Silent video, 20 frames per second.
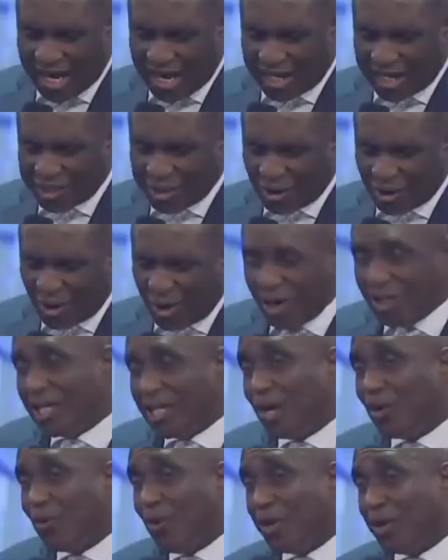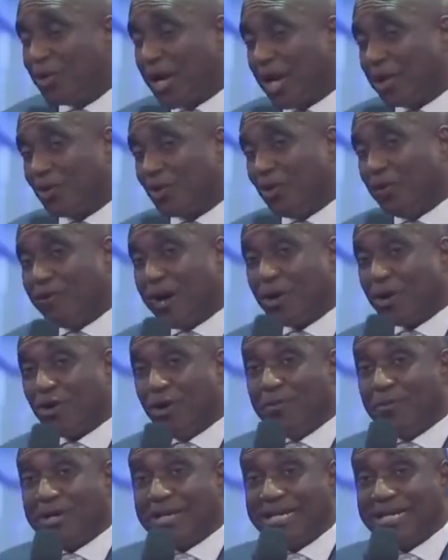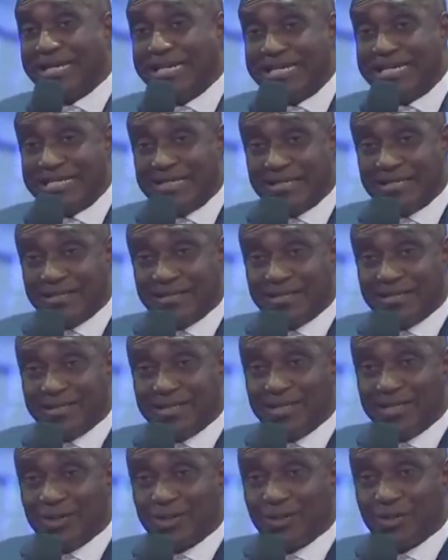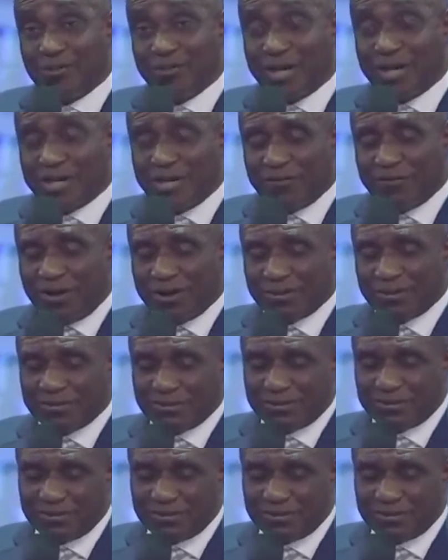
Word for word: And the only way you can overcome greed is to be a giver.